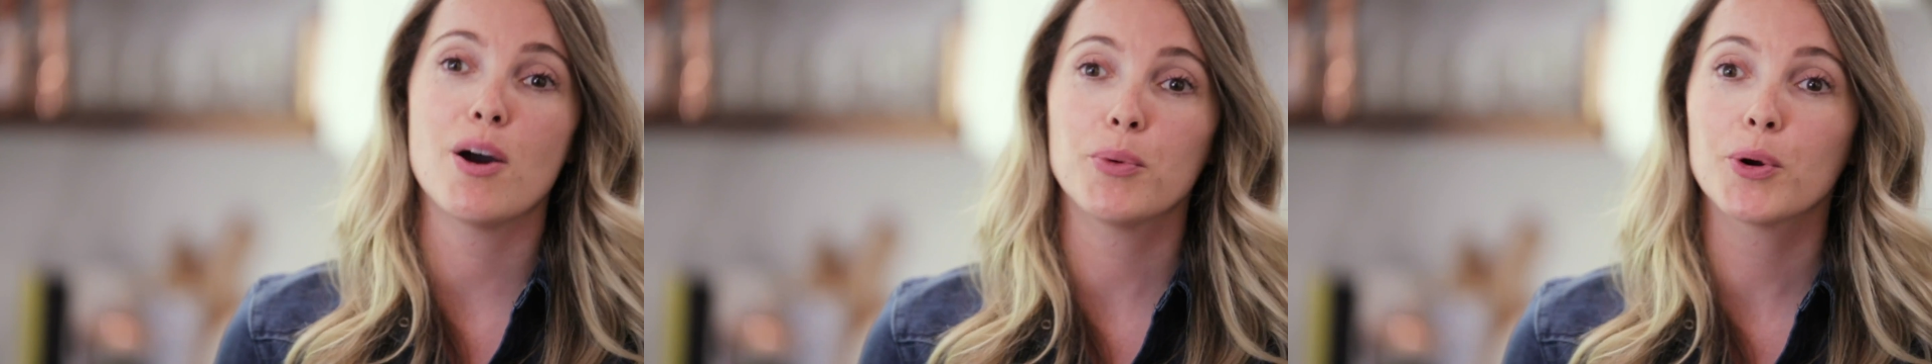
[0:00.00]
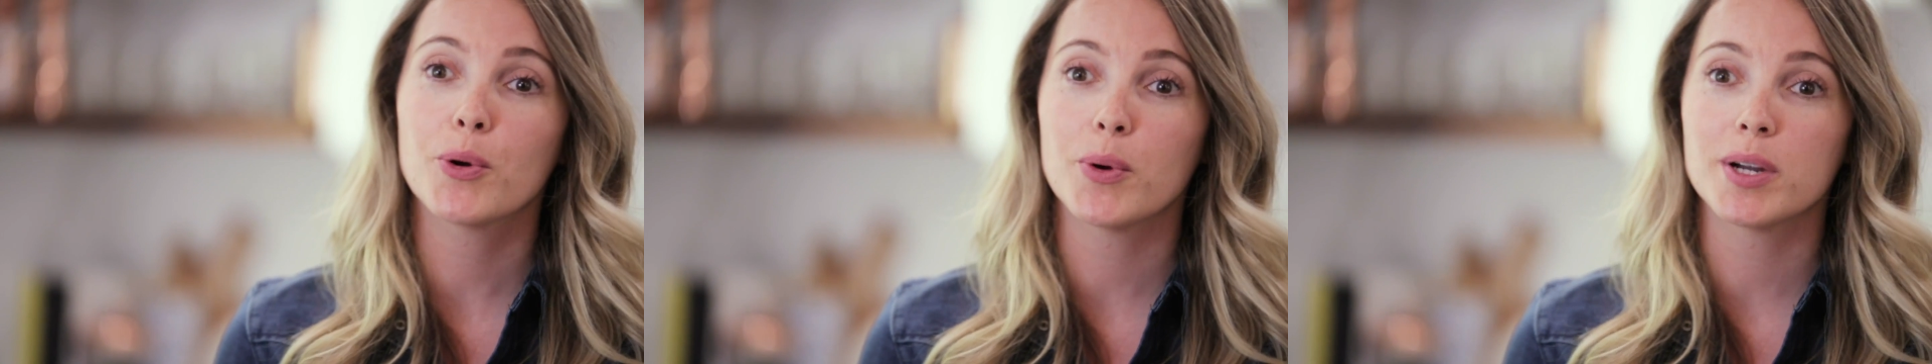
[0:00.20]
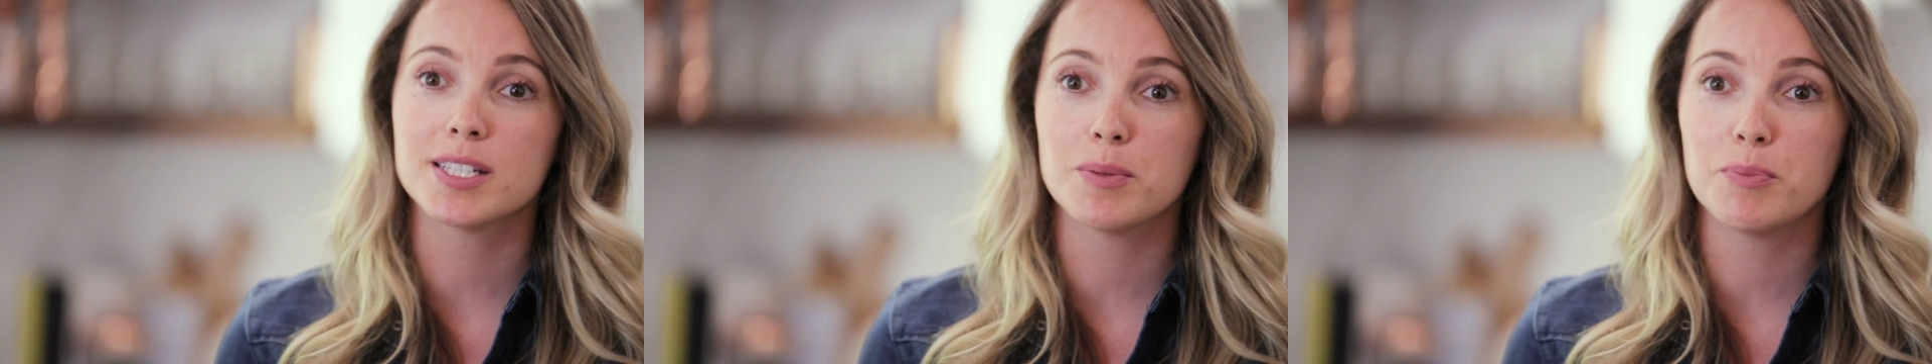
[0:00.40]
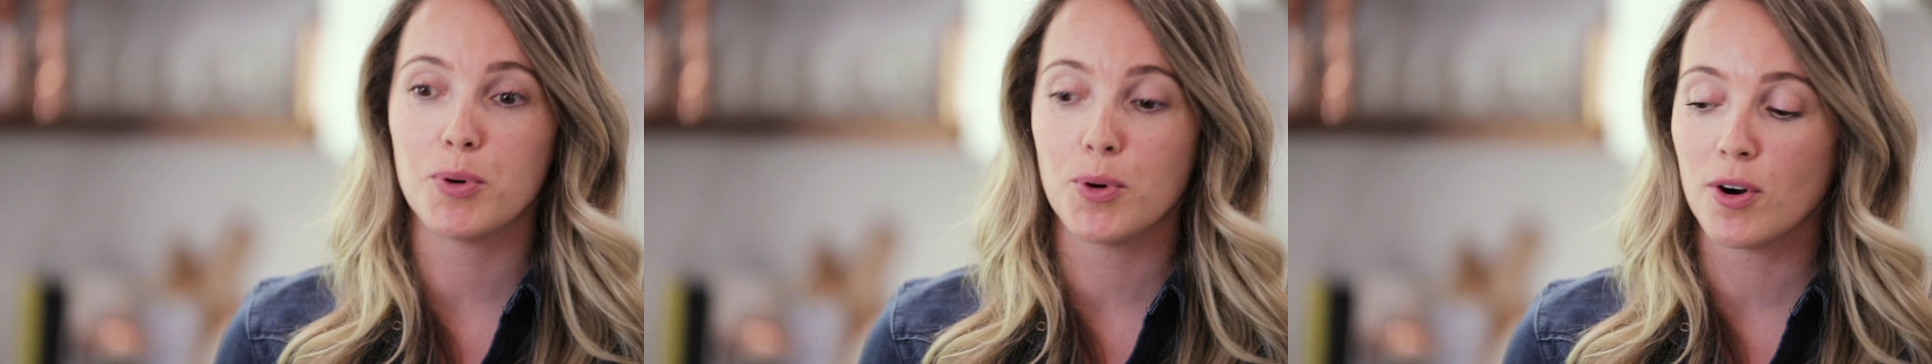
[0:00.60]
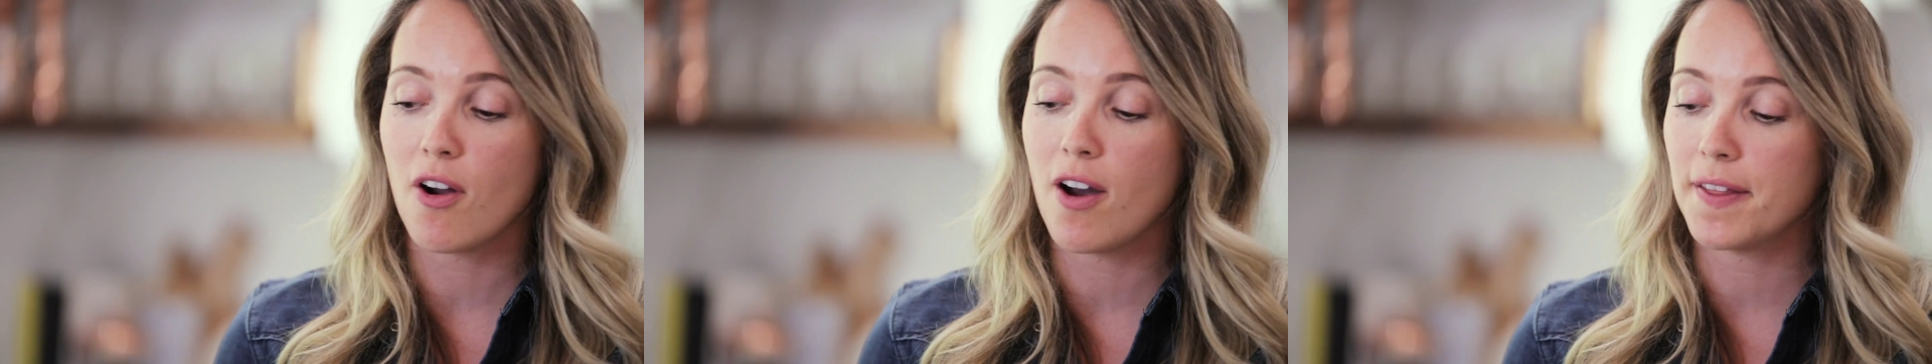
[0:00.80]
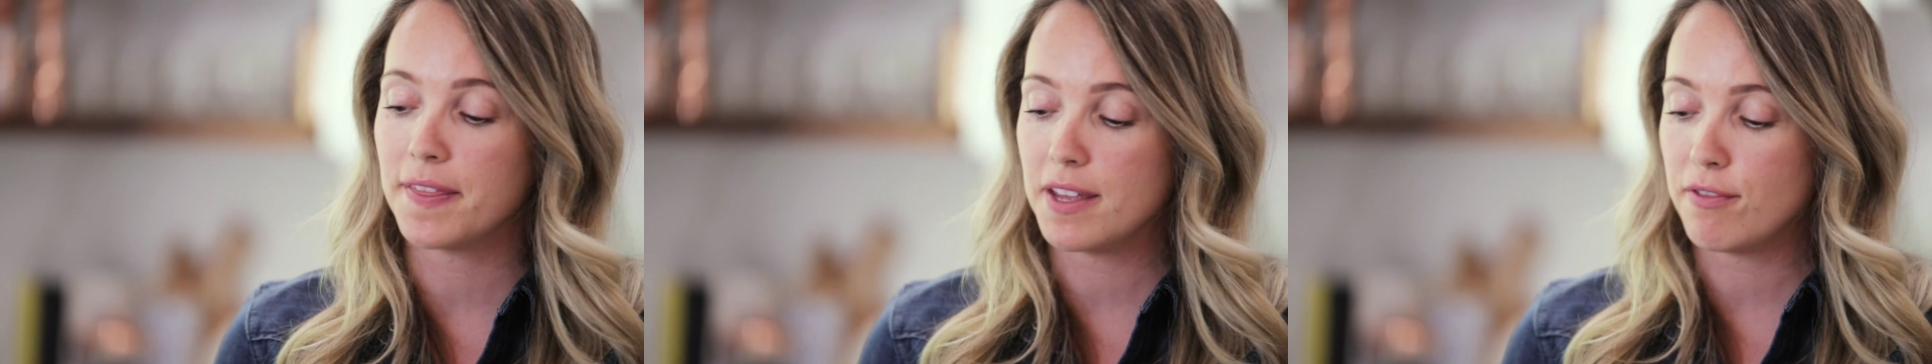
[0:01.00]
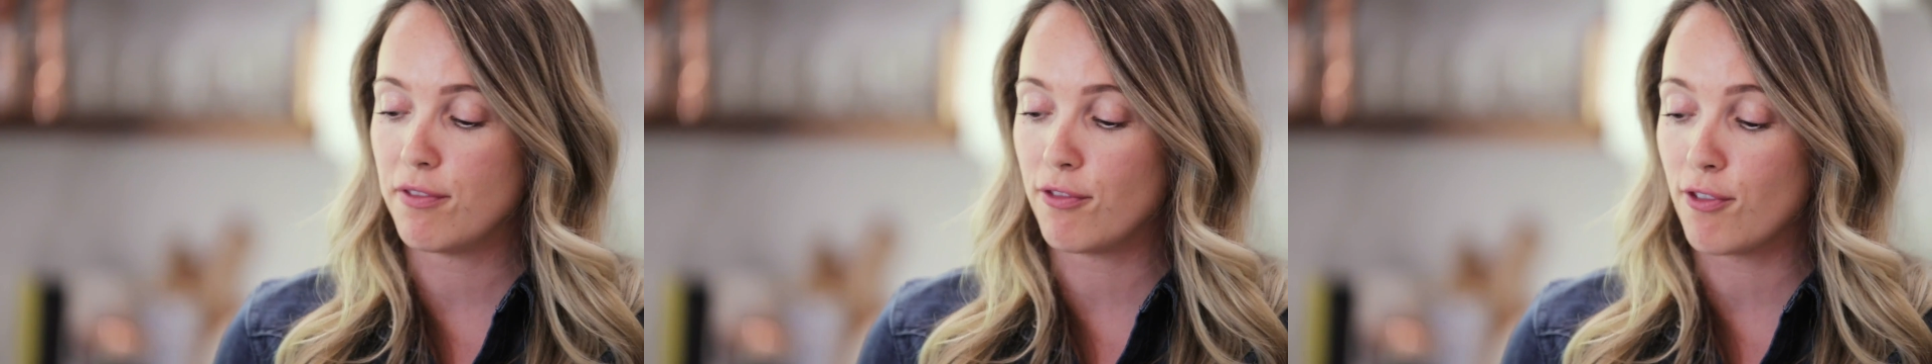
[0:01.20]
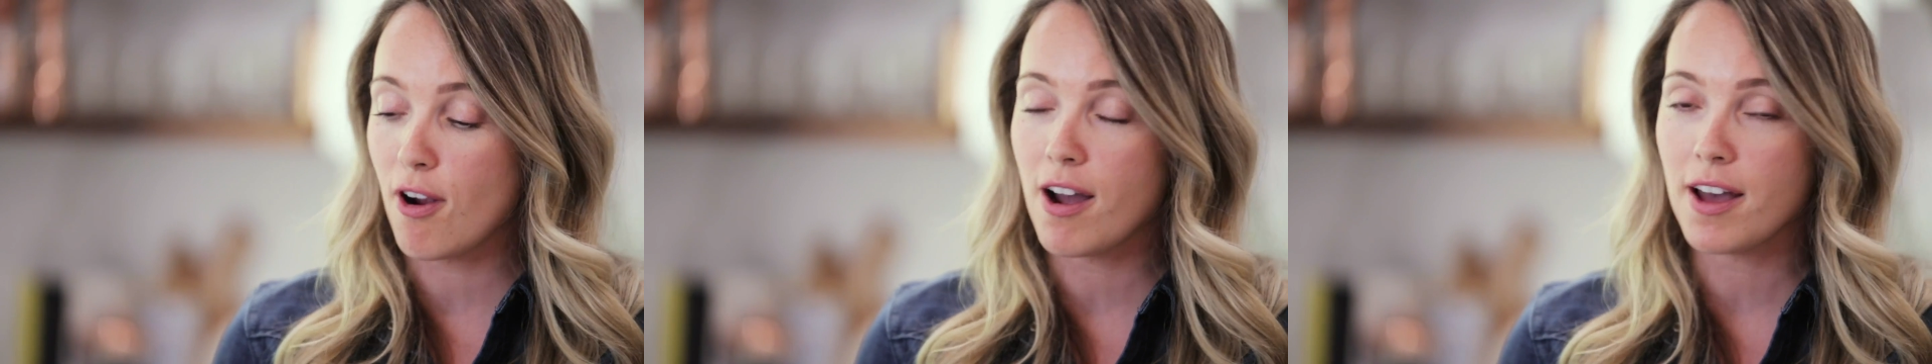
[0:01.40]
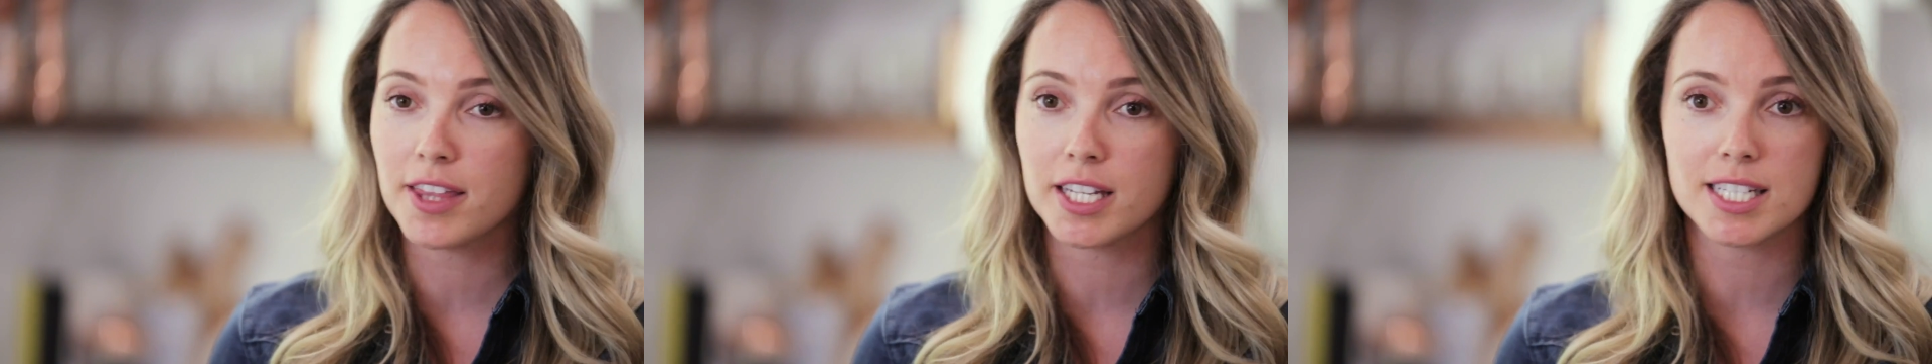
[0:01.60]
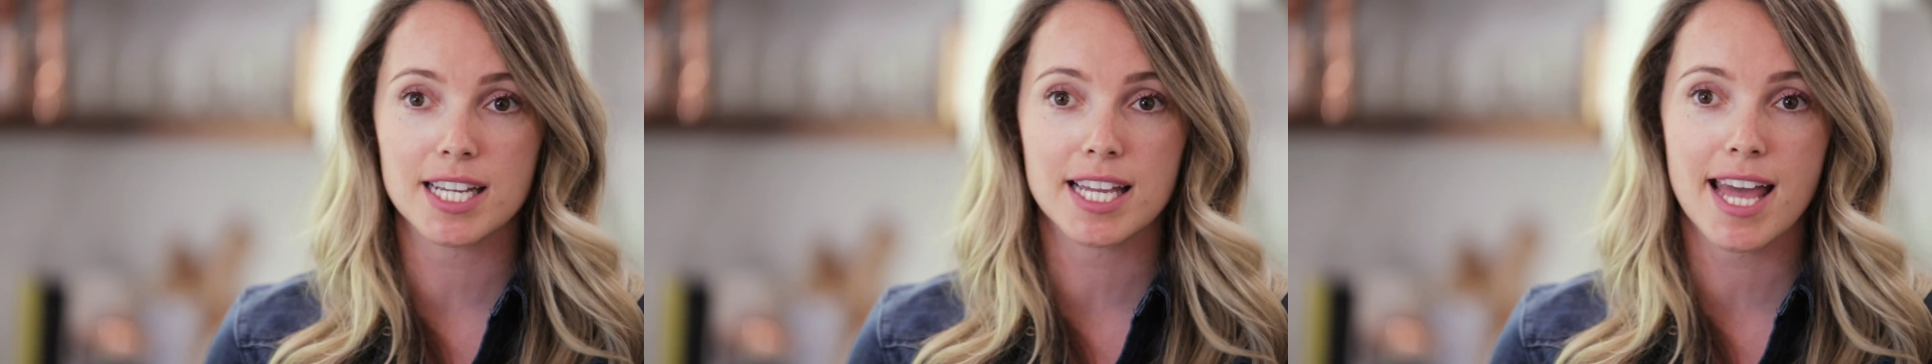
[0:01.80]
now we're going to pour on the
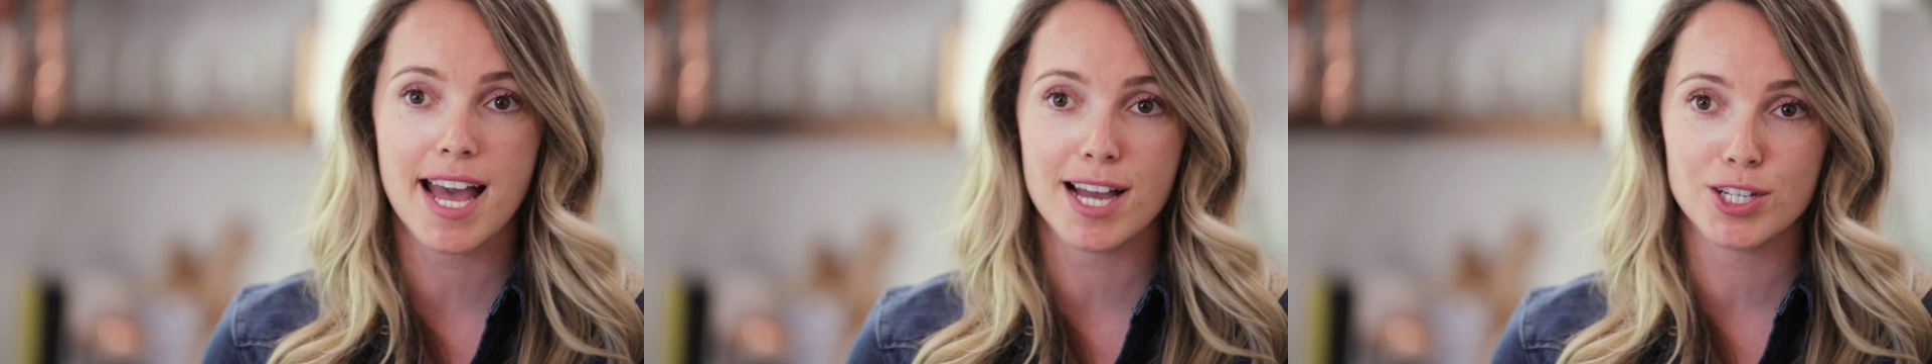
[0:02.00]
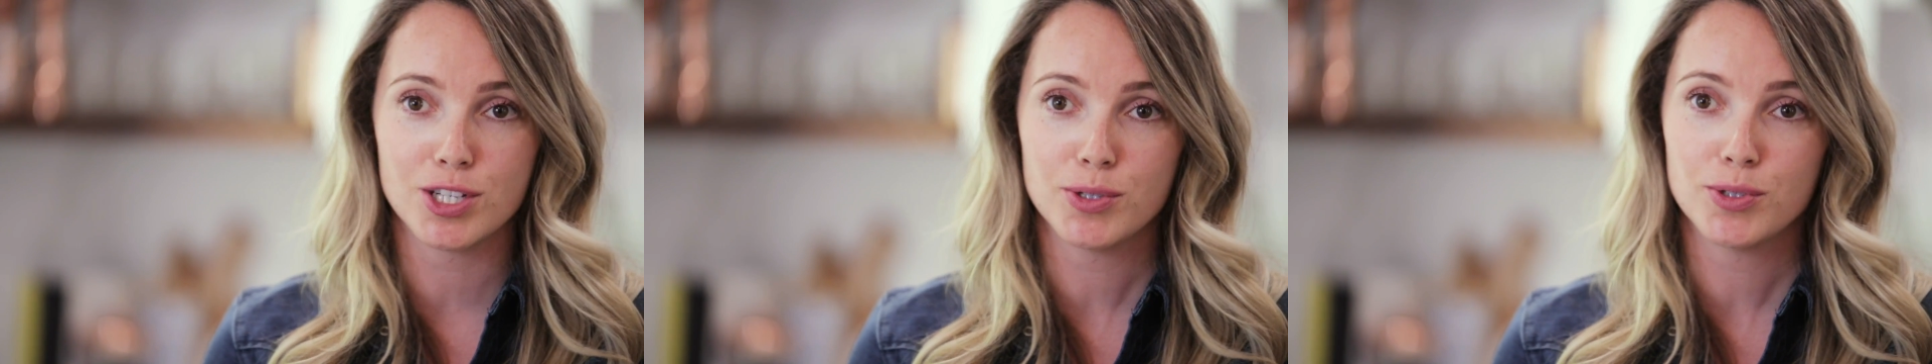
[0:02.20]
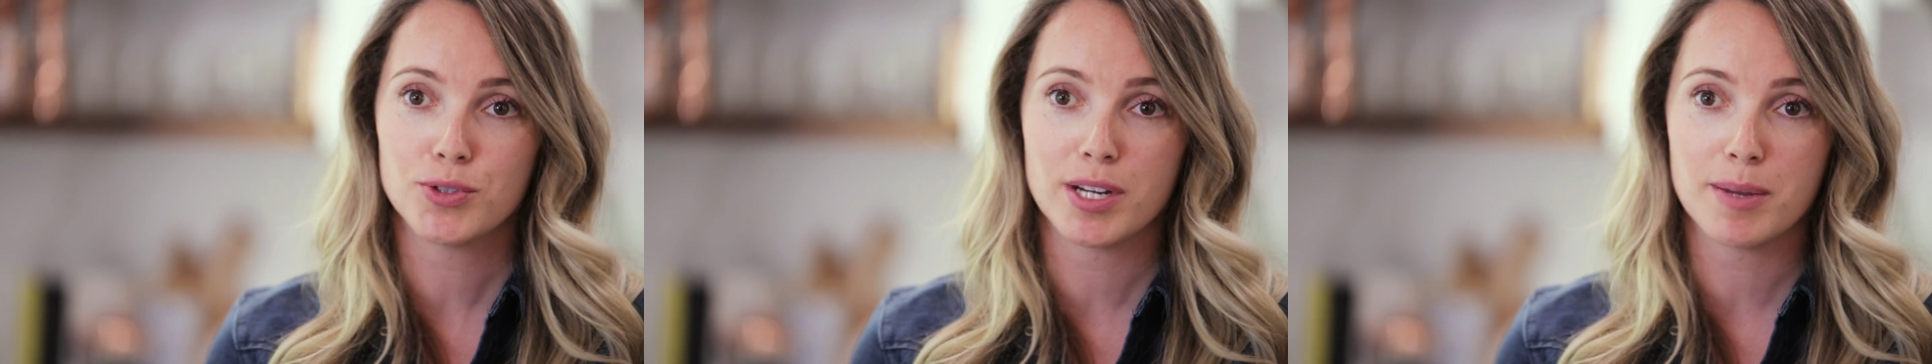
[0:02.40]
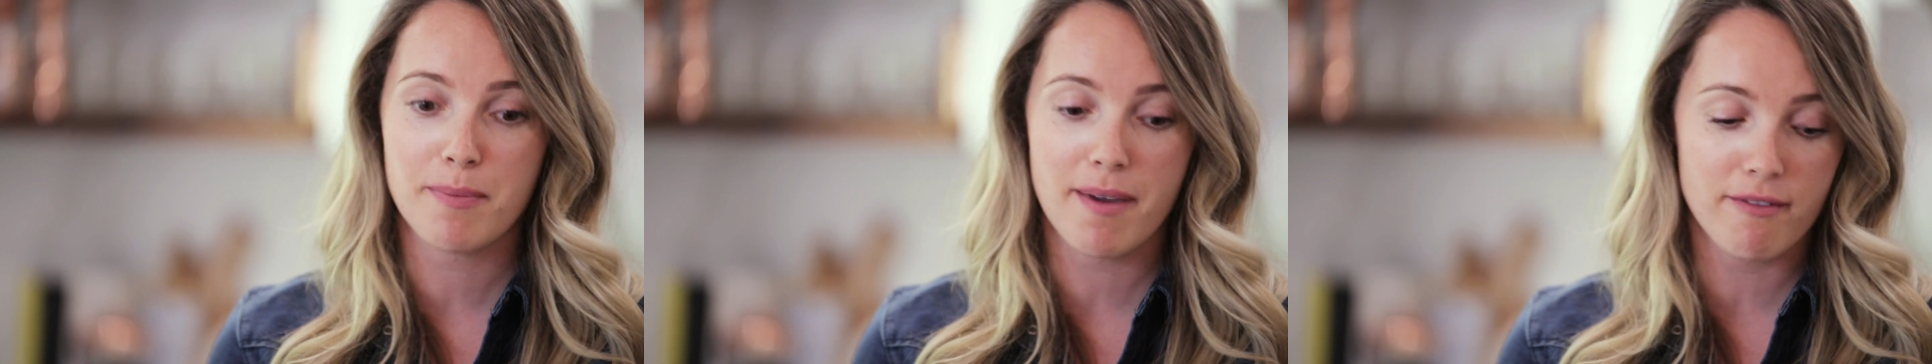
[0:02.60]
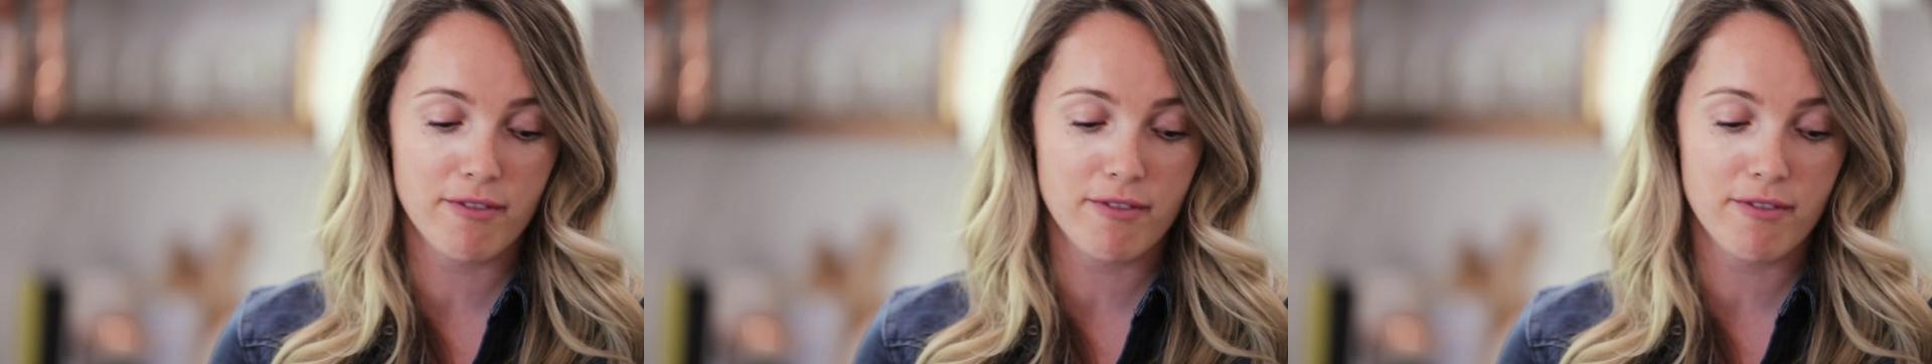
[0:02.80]
frothed Cashew Dream